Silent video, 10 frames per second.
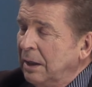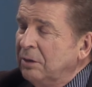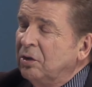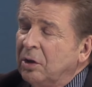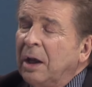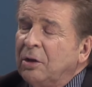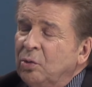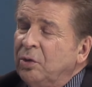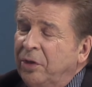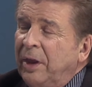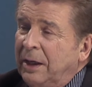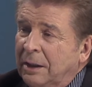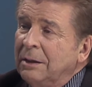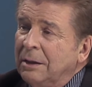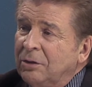Is it a good
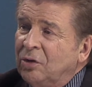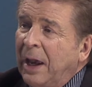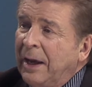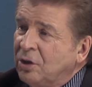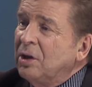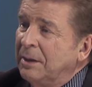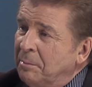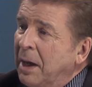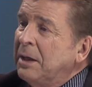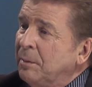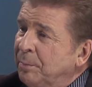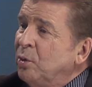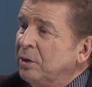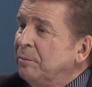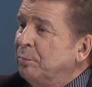thing to actually make a
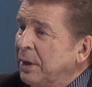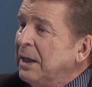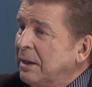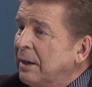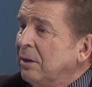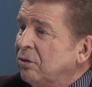point of bringing that